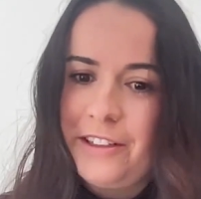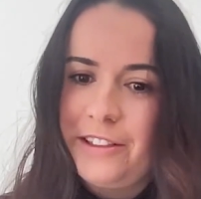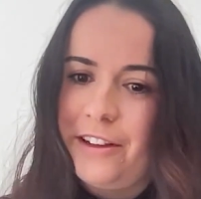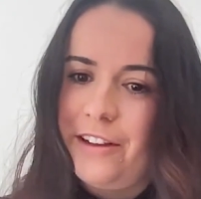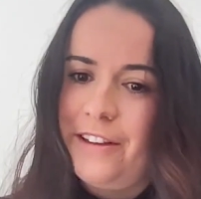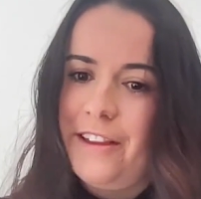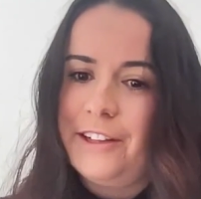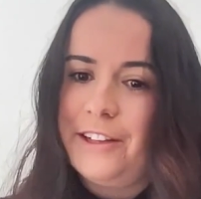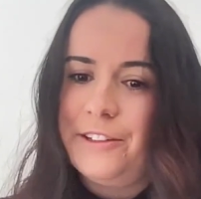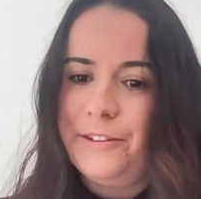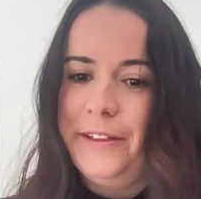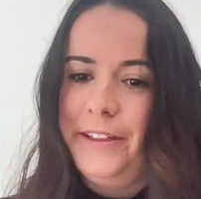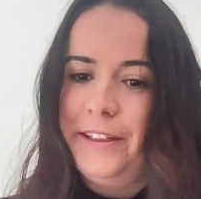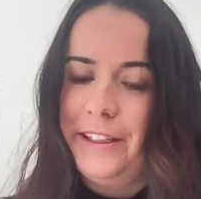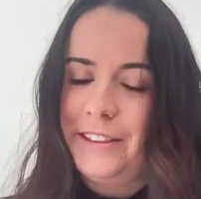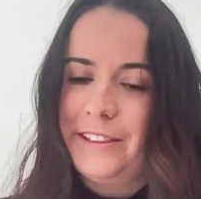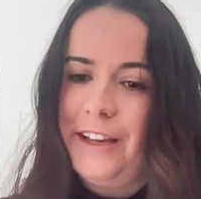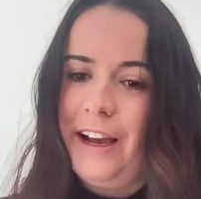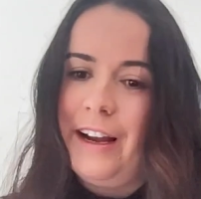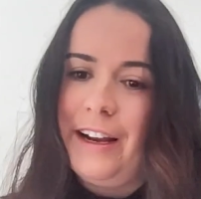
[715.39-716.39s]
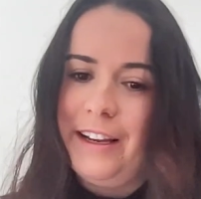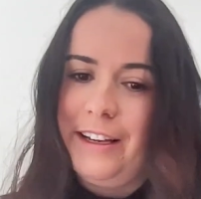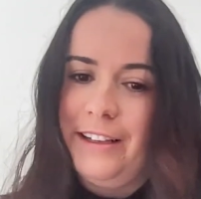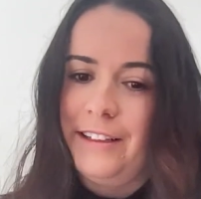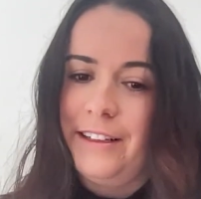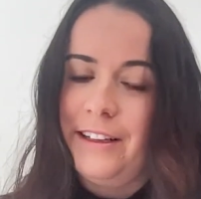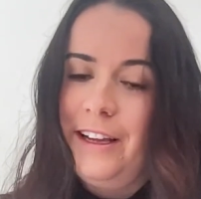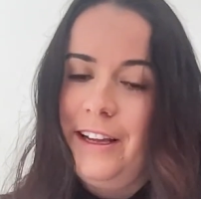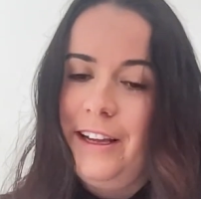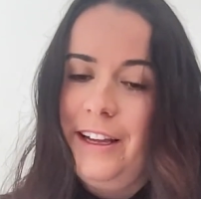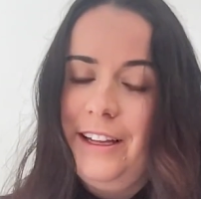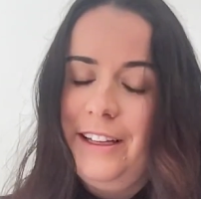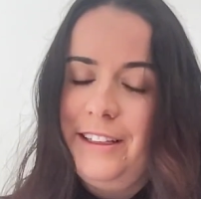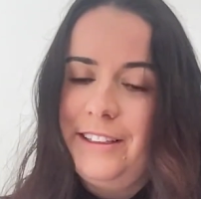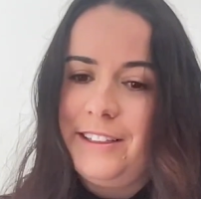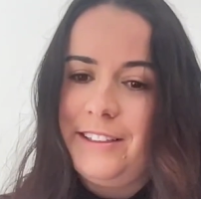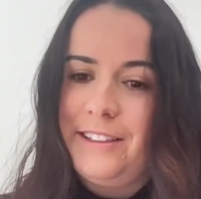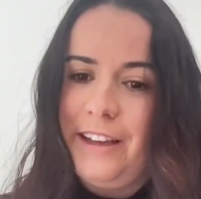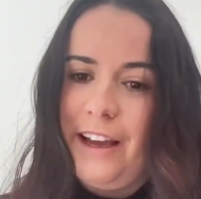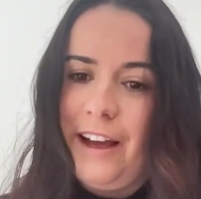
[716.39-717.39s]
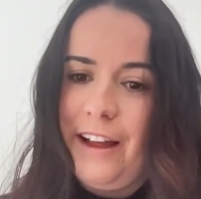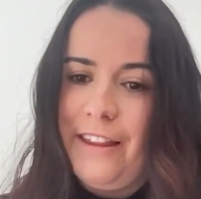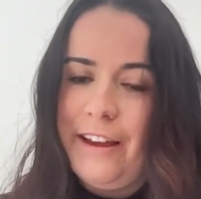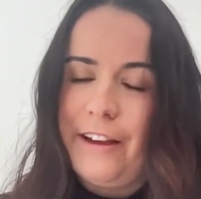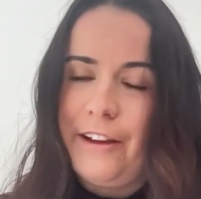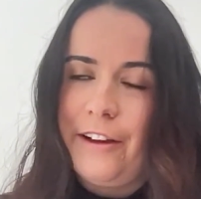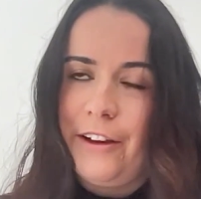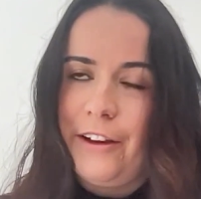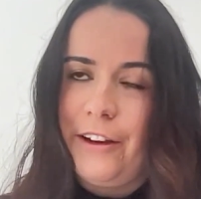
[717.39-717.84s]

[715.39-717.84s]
So that's really exciting, and to see how that